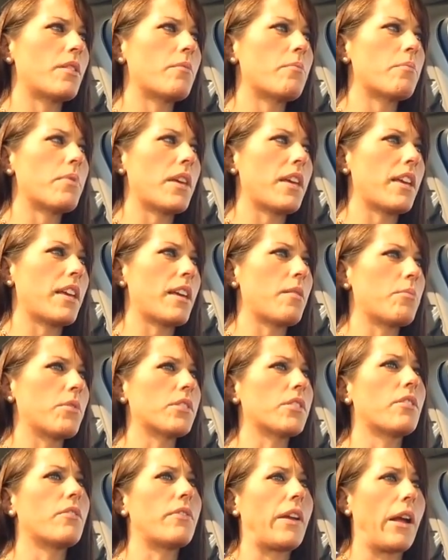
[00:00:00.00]
being able
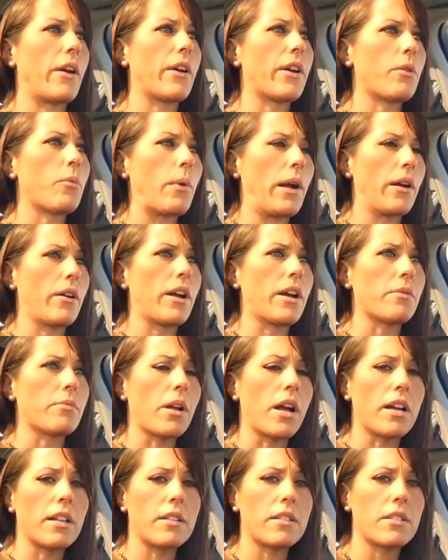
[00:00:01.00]
to vary where I
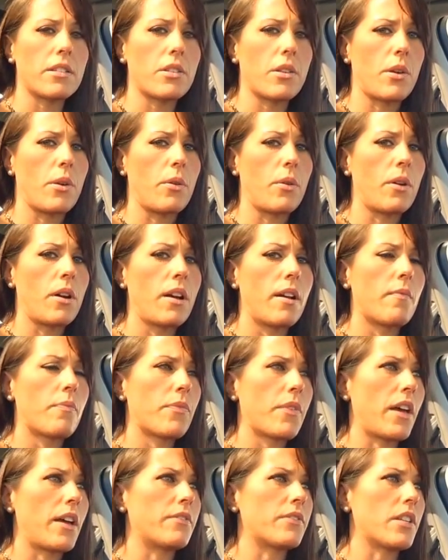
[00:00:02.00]
run. So
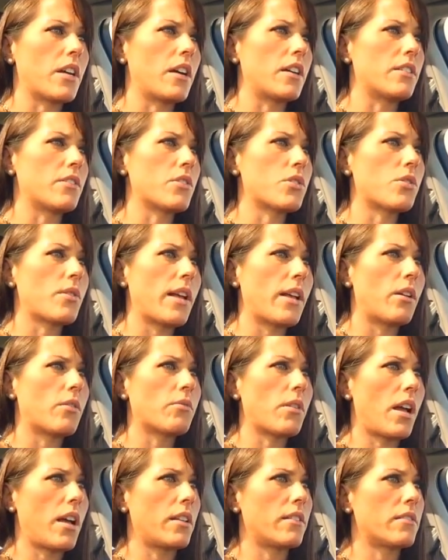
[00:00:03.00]
I've done trail
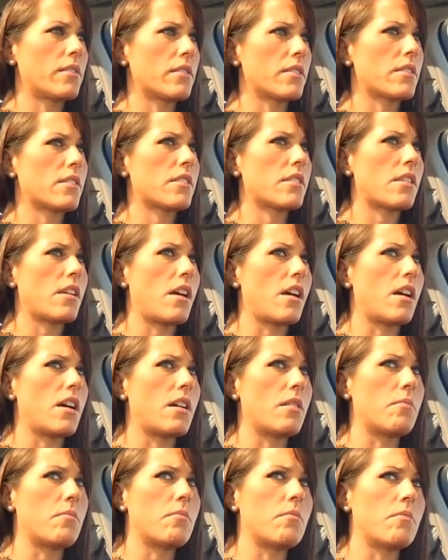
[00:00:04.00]
runs,
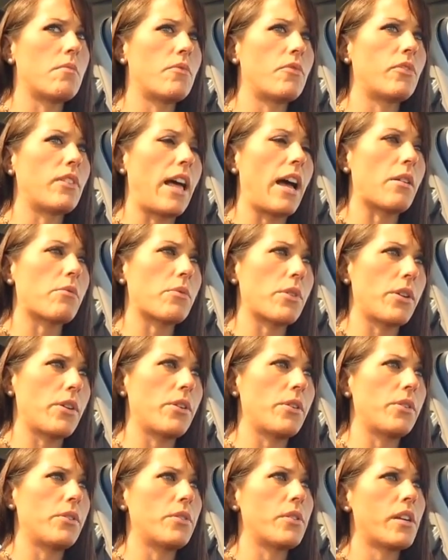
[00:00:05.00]
flat
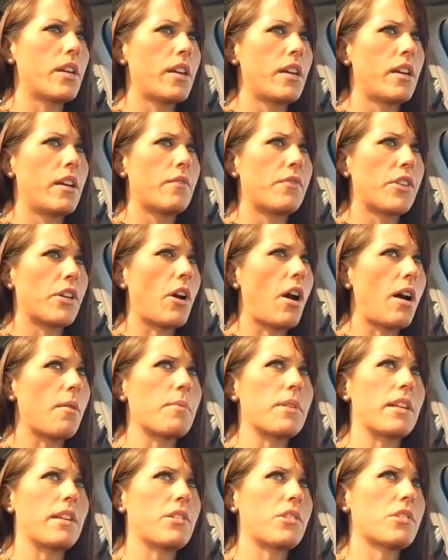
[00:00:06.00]
road. The
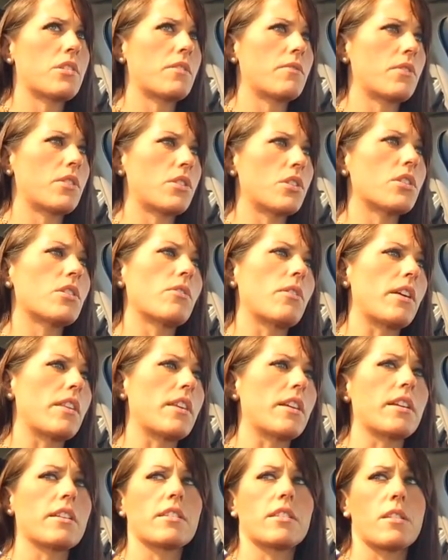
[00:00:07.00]
combination of the two I
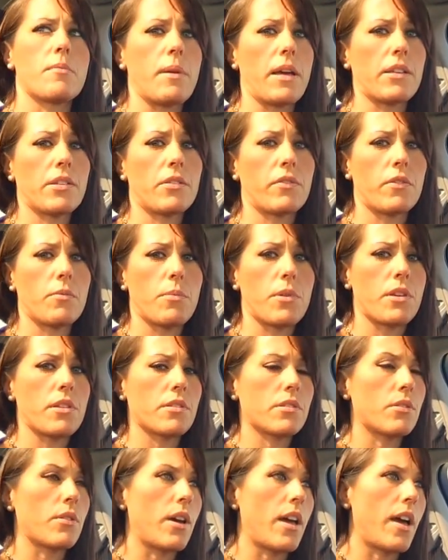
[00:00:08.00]
think is the best for me.
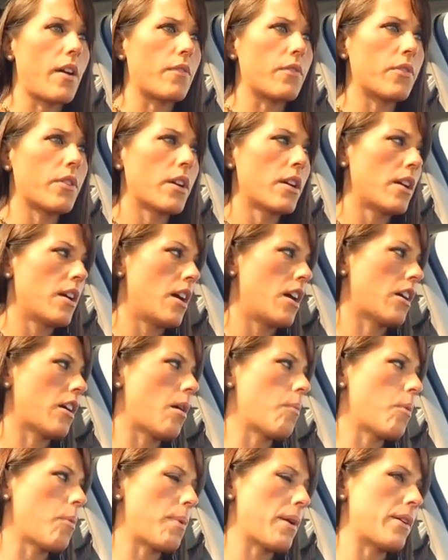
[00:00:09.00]
So I have a
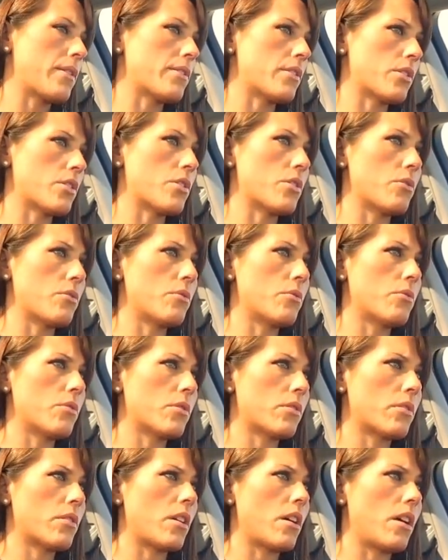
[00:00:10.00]
couple pairs of
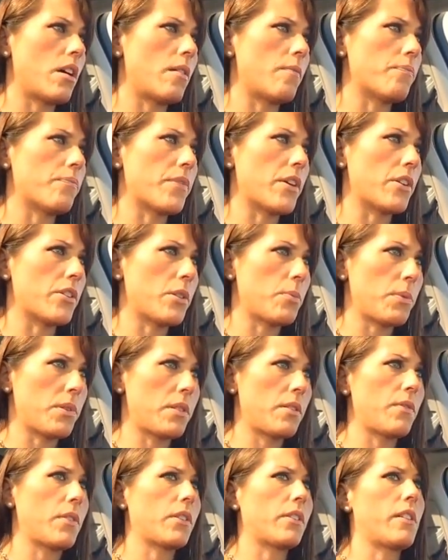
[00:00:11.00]
shoes that are
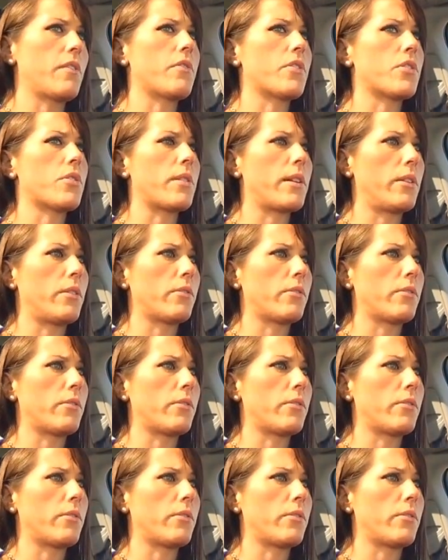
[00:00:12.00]
specifically for trail